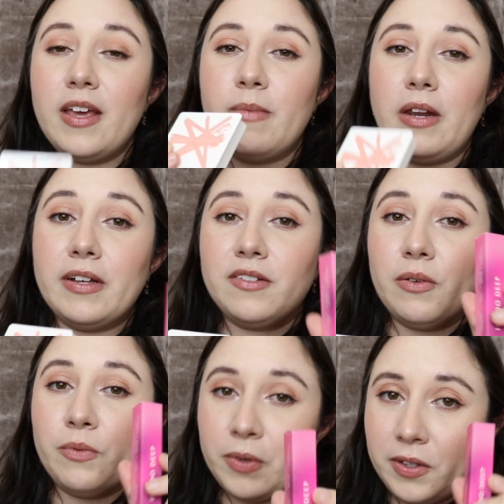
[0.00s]
But anyway, so I
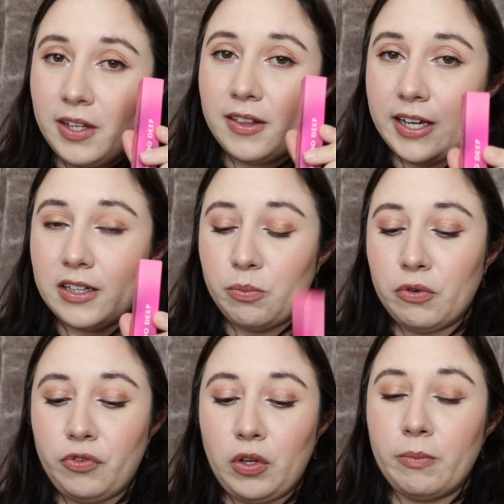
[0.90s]
really like the
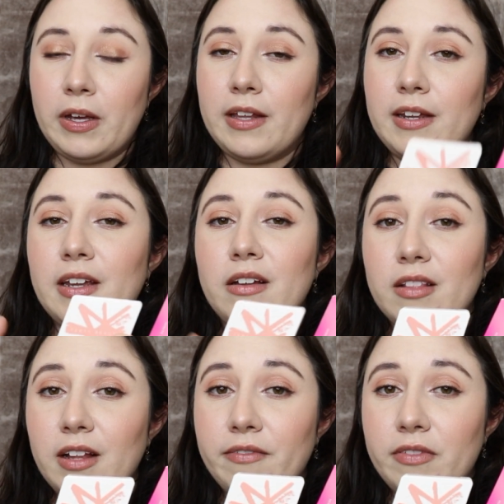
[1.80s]
perfume, and then I
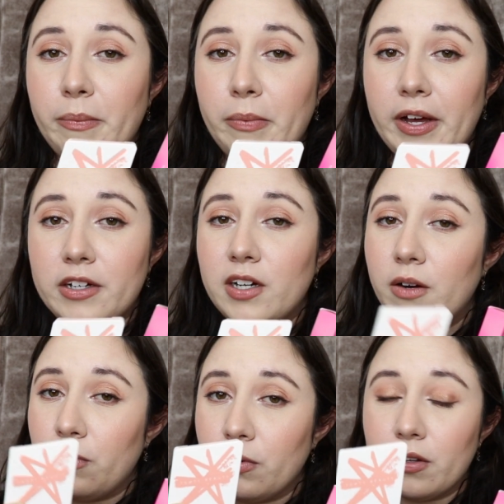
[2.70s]
love the blush. I
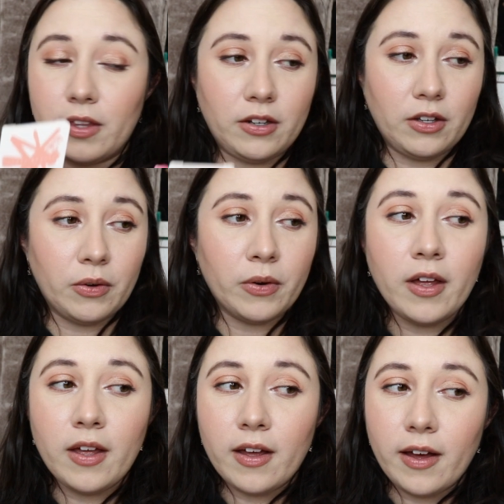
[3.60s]
really do.
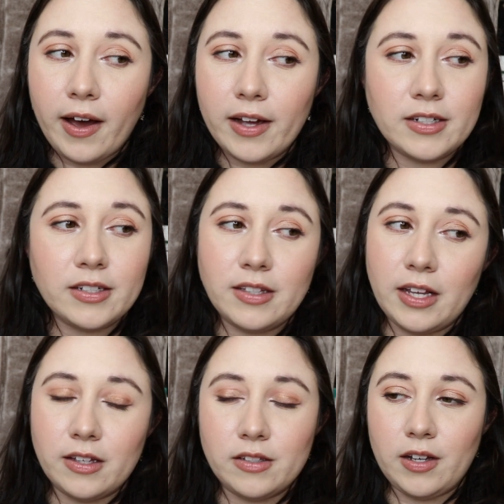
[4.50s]
I just
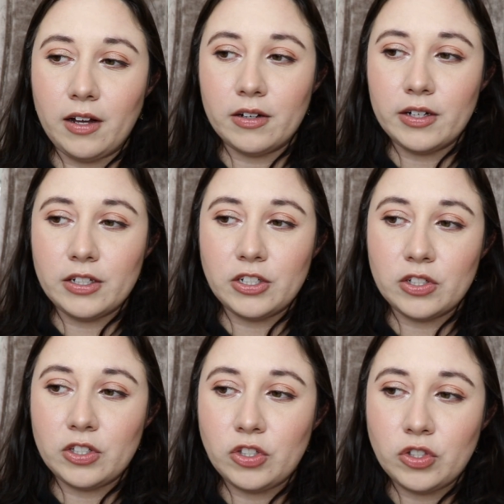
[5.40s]
think this color is
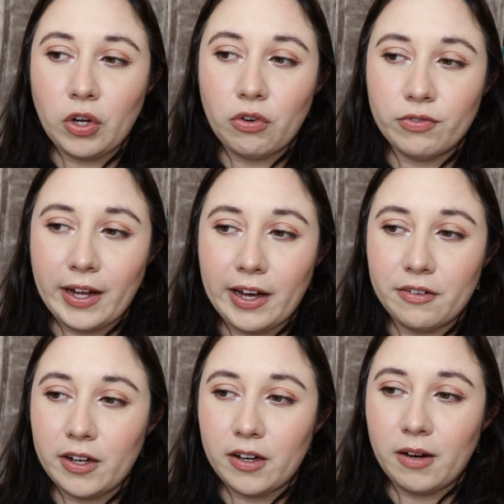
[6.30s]
just so
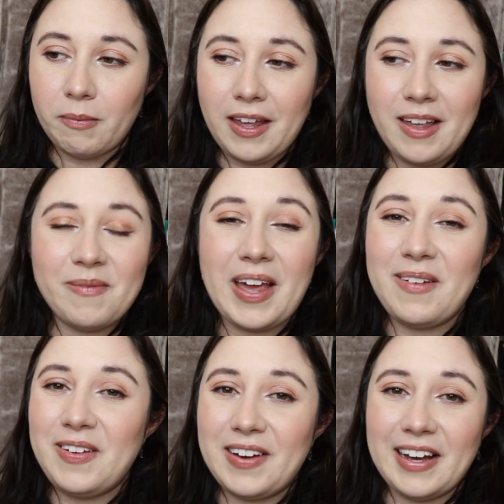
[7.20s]
flattering on me. Maybe
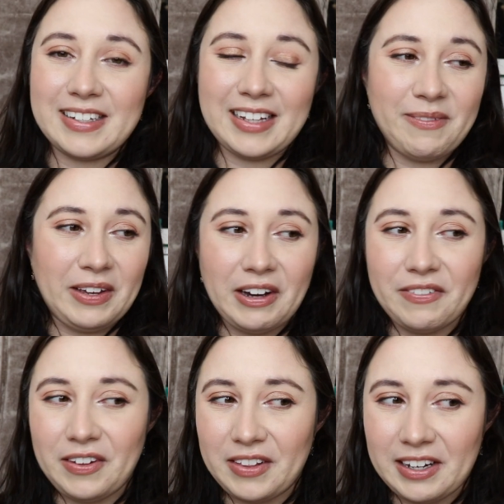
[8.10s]
you guys can let me know
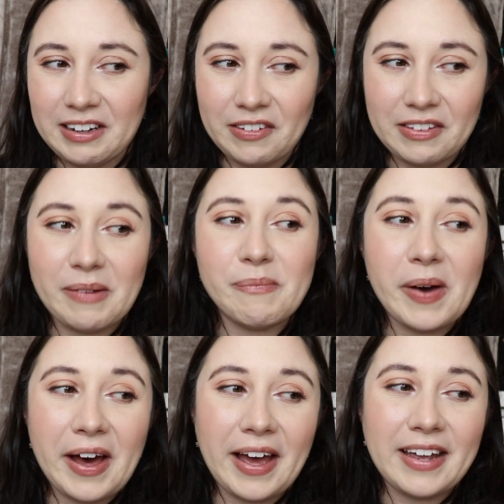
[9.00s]
if you think differently,
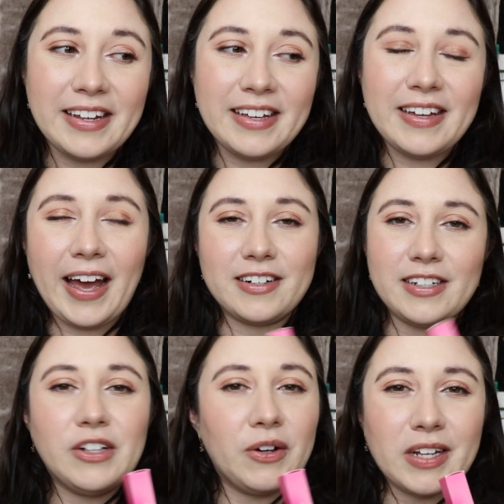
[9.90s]
but
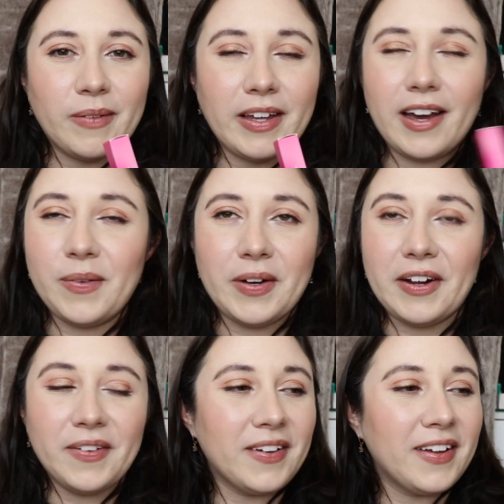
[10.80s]
actually don't tell me. I don't want
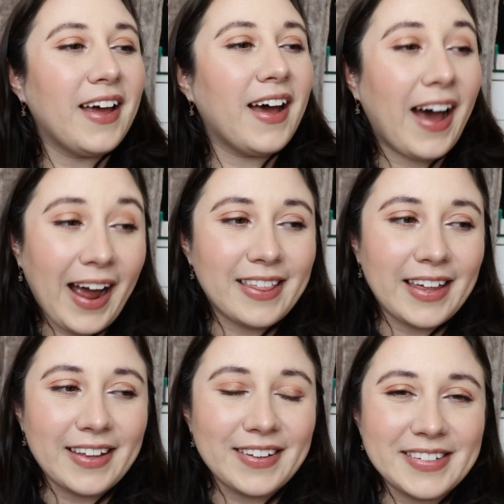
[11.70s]
to know. I
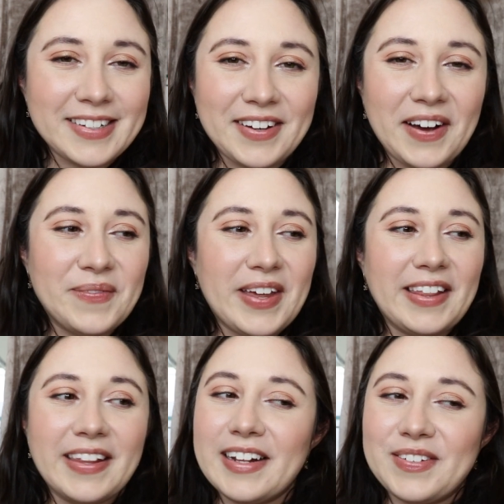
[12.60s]
think it looks good on me,
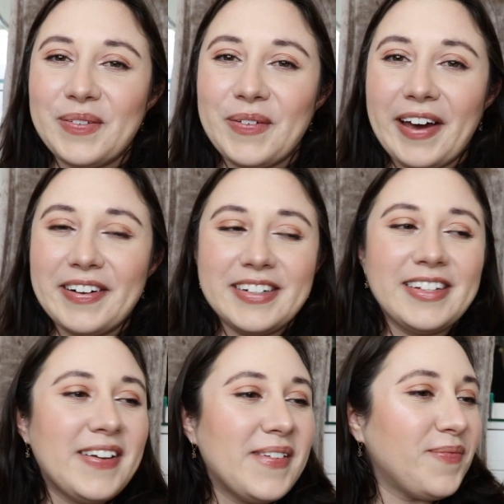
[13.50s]
and that's what matters.
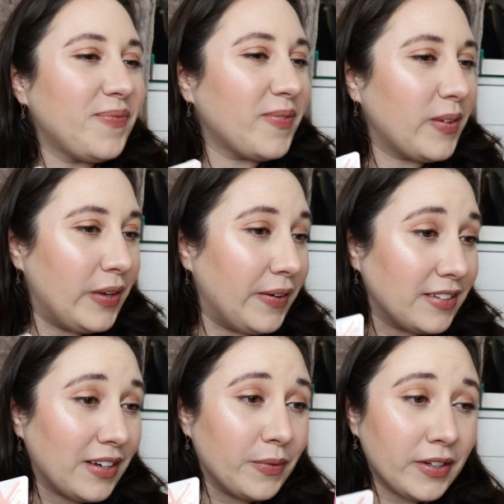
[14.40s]
Anyway,
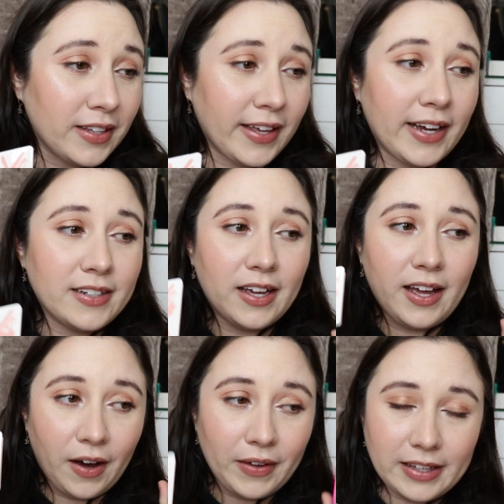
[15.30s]
so I really liked
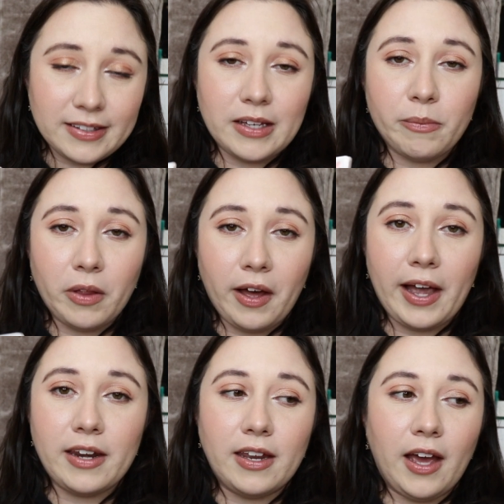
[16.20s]
how easy it
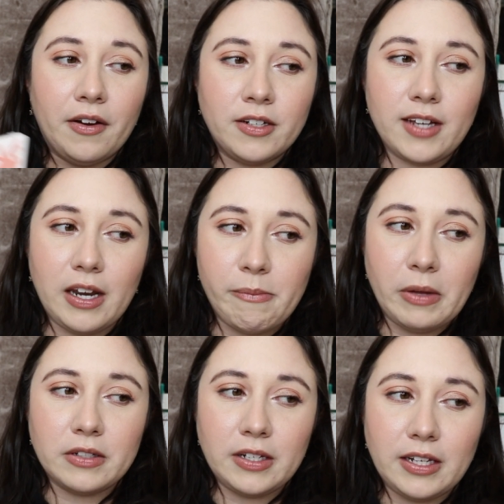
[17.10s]
applied and how it just kind of
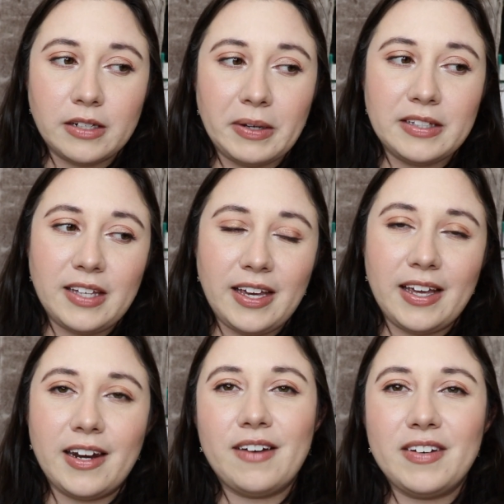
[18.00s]
melted into my
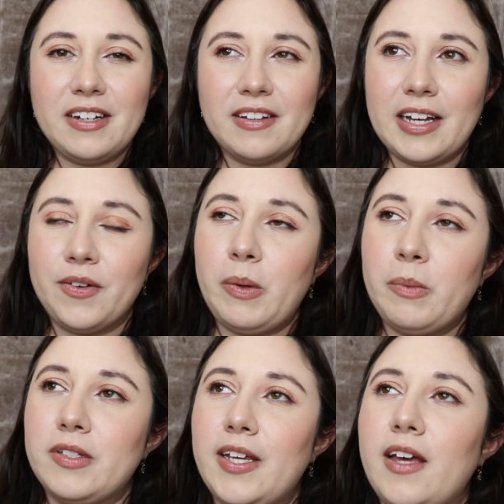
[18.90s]
skin. I really don't like it when
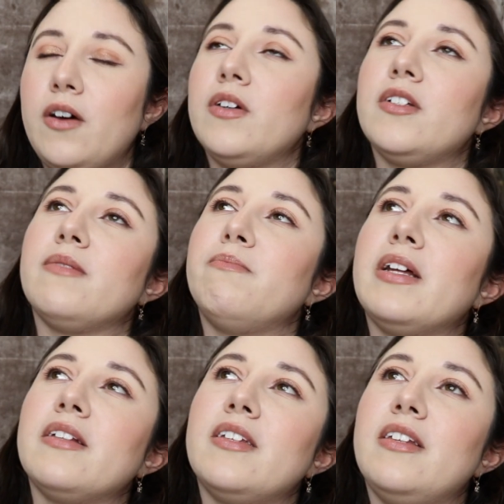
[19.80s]
people say that, oh, it just
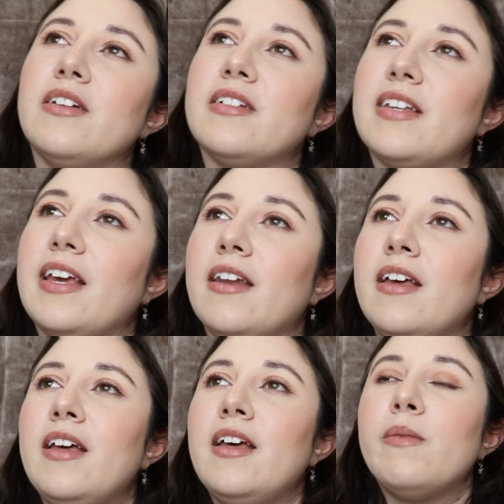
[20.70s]
melts into your skin.
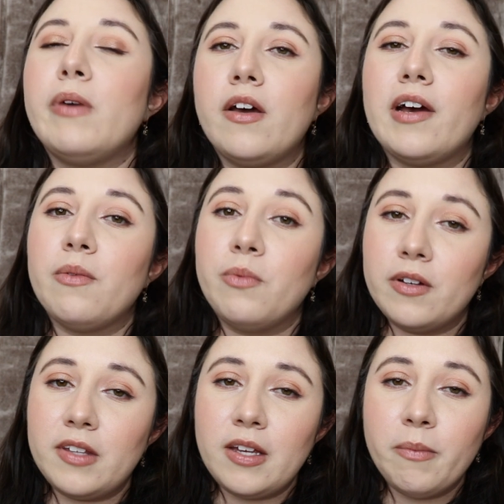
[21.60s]
But no, it
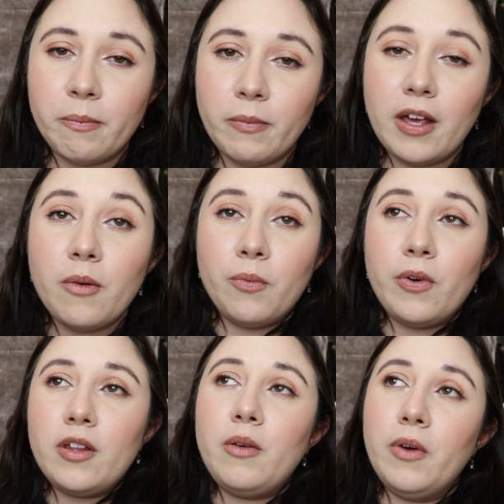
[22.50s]

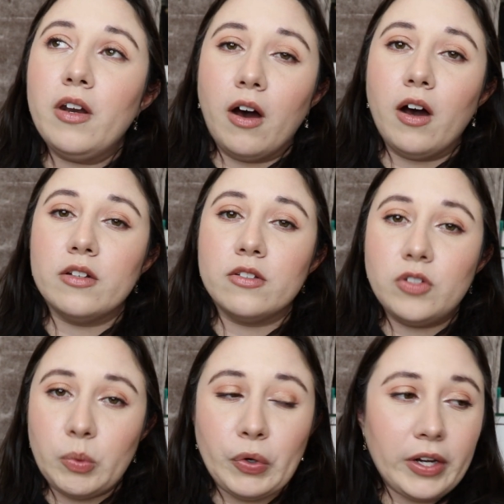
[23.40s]
really went on
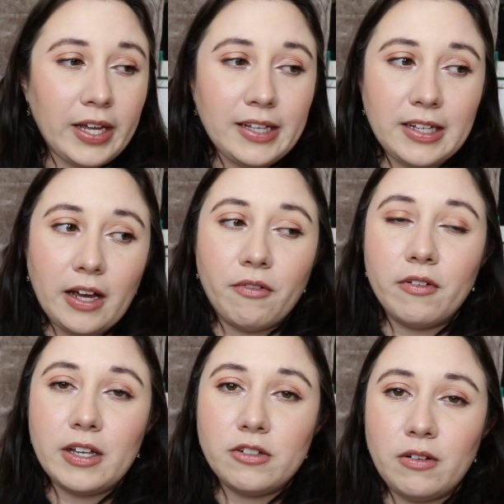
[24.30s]
super easy. It
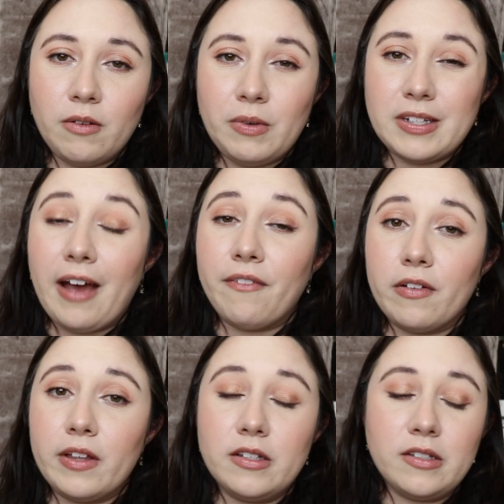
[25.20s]
really was
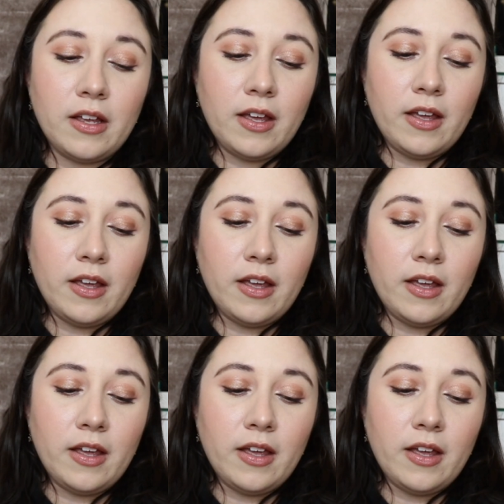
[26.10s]
effortless.